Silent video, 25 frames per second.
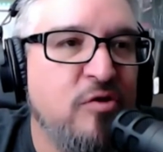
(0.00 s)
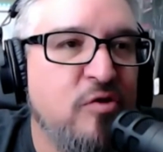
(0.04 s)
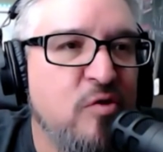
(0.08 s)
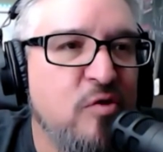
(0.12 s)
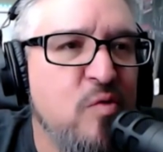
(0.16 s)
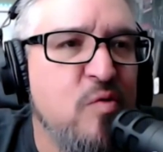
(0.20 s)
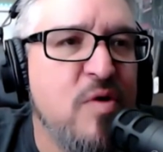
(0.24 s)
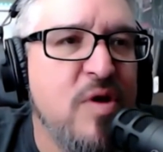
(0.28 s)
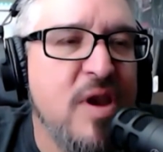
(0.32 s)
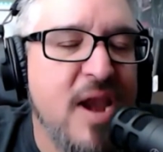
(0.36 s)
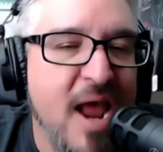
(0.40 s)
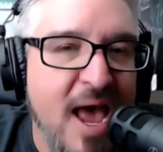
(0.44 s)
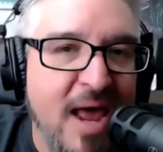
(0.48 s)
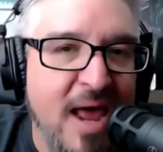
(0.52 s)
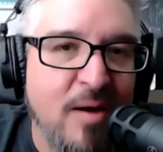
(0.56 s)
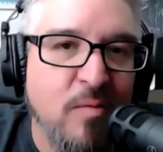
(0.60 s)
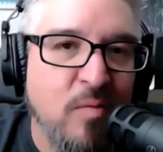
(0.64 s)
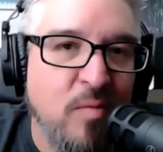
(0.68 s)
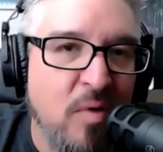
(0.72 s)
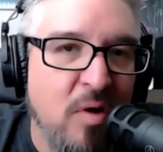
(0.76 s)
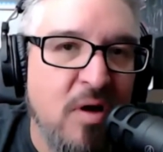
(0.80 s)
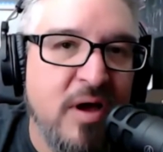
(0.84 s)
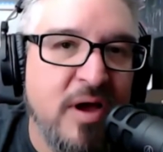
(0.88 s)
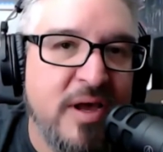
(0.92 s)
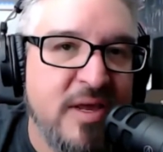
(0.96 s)
Do not
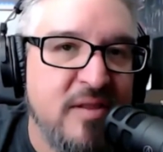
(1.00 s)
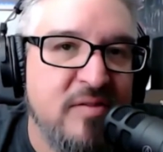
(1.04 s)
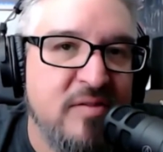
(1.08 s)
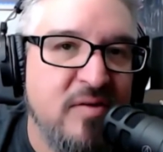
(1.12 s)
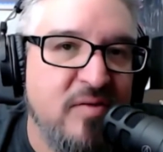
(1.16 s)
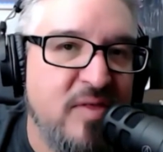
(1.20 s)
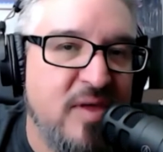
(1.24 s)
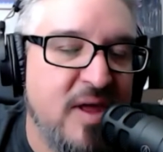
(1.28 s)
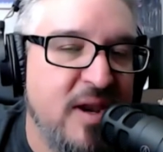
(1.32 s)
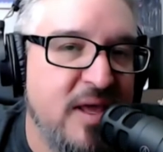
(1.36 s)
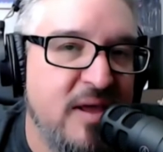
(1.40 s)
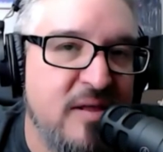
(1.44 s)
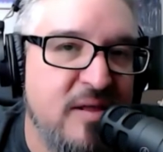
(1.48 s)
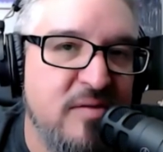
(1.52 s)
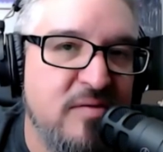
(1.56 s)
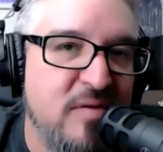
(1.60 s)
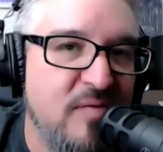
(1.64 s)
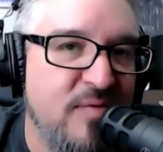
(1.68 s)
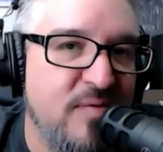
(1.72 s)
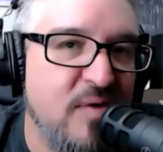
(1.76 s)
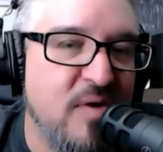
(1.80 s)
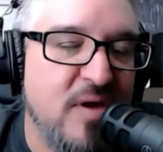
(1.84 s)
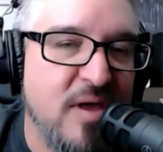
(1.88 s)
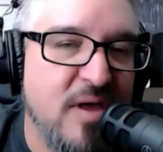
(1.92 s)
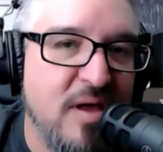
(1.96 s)
walk into that
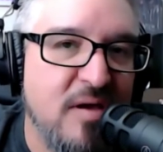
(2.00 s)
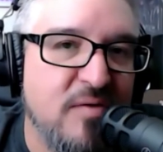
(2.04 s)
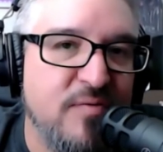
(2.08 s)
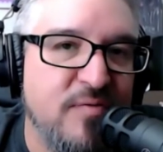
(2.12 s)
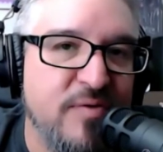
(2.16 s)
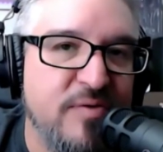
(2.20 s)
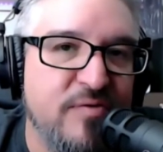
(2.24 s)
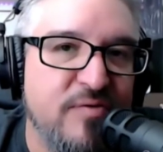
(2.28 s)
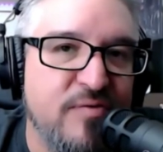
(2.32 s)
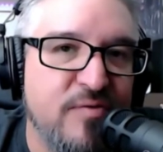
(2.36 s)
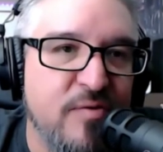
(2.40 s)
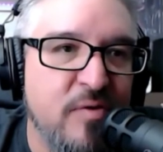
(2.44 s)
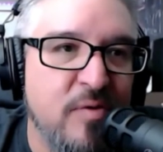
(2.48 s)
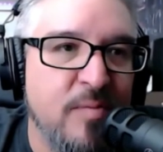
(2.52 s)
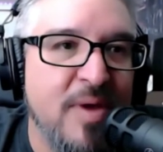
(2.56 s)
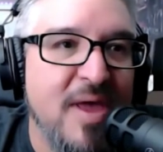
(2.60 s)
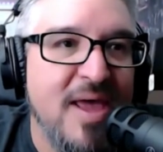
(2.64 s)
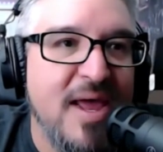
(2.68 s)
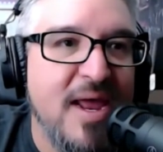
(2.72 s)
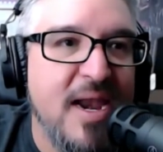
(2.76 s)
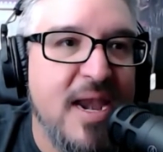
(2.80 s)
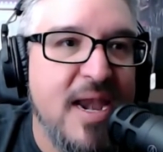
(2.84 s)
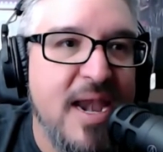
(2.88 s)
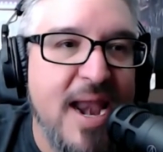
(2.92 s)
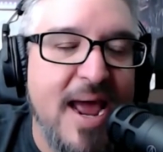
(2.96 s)
interview conference room
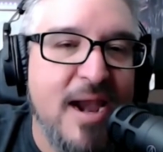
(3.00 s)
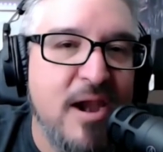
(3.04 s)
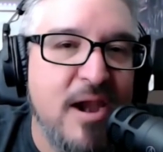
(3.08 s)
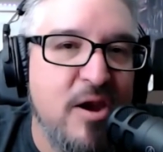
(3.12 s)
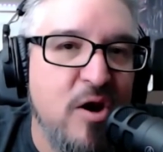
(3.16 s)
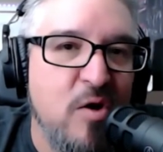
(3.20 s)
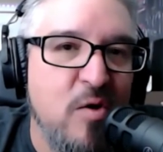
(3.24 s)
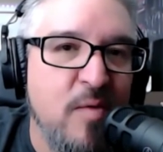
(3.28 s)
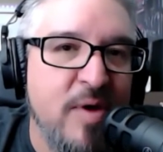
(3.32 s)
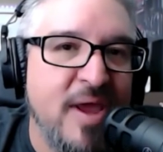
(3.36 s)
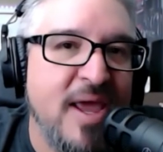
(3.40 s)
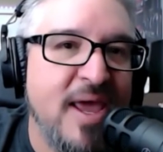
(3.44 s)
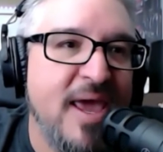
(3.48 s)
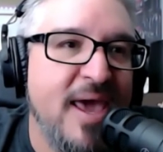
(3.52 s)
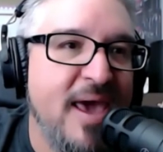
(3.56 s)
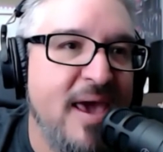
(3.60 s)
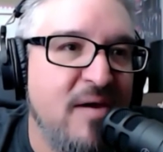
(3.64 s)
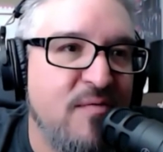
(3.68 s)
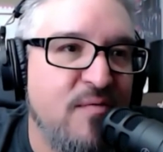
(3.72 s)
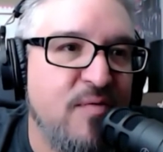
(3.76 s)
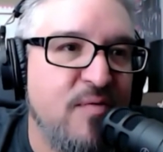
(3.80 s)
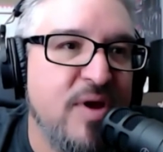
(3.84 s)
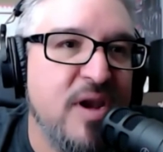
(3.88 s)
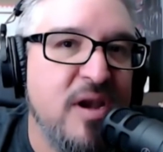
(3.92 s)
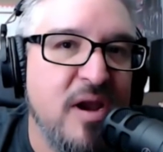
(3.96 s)
not knowing
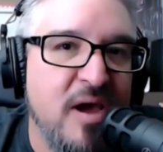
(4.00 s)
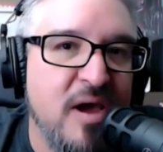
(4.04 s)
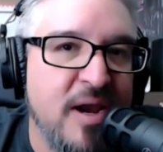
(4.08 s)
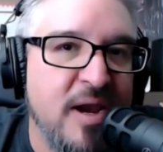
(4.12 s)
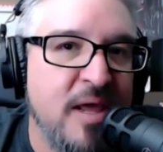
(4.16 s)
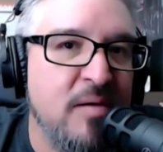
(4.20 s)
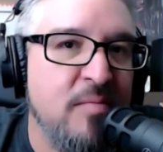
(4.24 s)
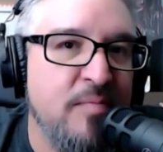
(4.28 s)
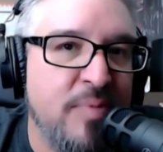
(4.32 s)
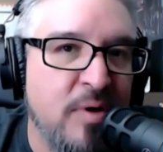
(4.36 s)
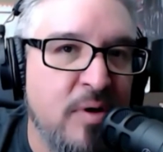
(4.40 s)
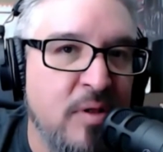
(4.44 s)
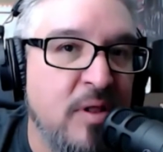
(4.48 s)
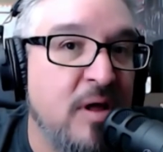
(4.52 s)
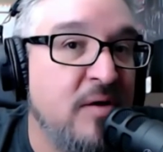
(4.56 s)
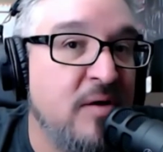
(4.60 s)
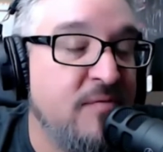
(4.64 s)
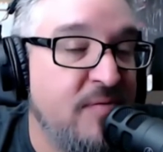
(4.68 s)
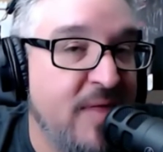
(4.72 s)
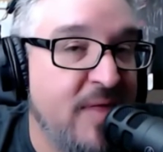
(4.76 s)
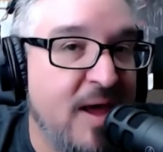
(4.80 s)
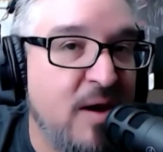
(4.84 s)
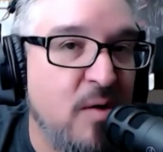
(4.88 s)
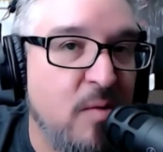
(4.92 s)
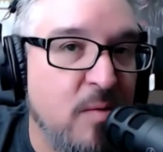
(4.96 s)
every nut and bolt of
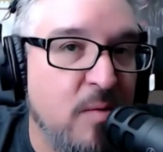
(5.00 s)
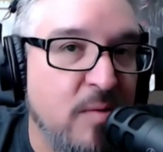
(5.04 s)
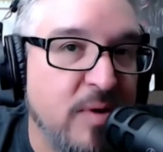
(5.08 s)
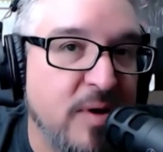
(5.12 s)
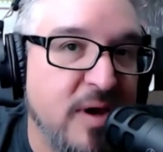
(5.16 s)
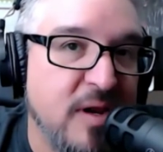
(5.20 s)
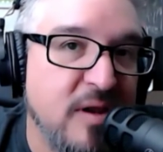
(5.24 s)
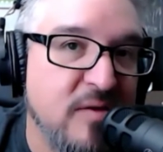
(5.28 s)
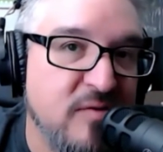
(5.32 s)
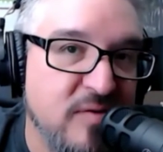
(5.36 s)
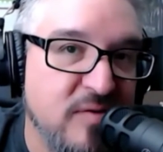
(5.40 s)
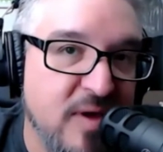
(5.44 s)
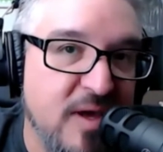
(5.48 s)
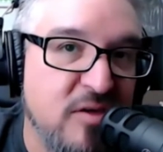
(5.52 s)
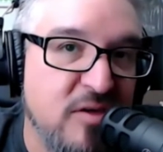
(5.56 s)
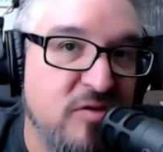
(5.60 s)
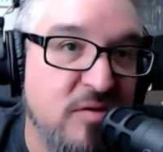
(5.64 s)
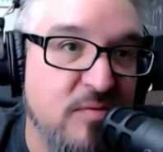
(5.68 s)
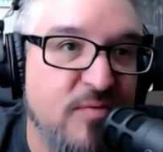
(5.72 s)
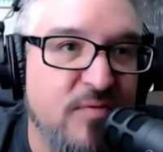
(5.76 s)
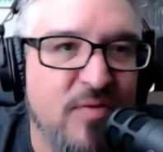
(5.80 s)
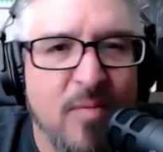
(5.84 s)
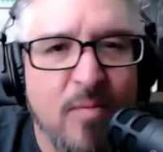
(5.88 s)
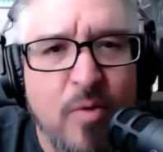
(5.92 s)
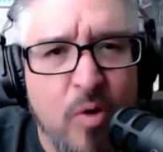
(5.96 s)
that organization
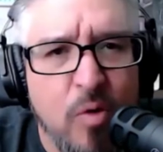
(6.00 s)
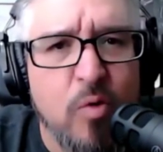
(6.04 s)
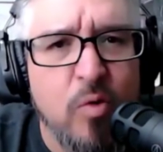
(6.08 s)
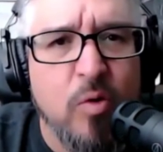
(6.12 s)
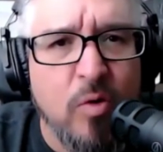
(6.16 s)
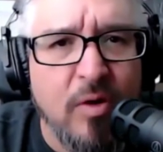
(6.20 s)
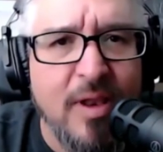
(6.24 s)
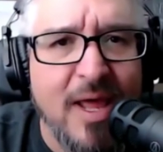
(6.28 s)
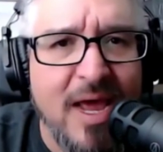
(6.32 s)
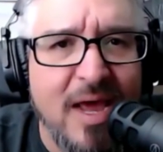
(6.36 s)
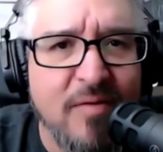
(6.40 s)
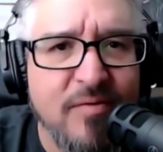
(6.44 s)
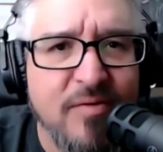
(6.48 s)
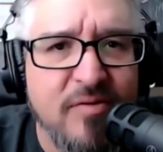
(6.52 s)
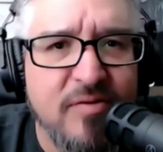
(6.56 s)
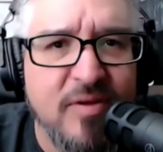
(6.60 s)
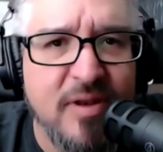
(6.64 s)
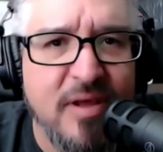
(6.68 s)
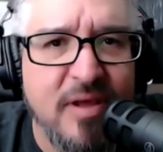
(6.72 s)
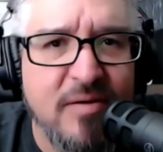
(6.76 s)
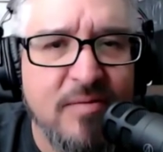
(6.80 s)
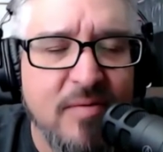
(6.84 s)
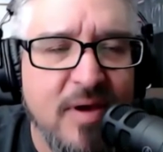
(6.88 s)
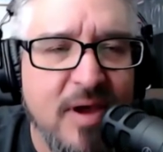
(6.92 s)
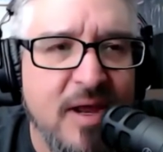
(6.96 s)
from Google,
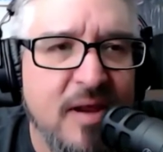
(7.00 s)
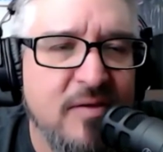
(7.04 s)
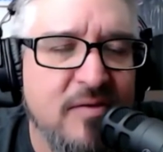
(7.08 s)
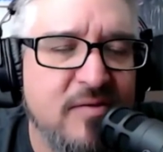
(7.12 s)
obviously, right?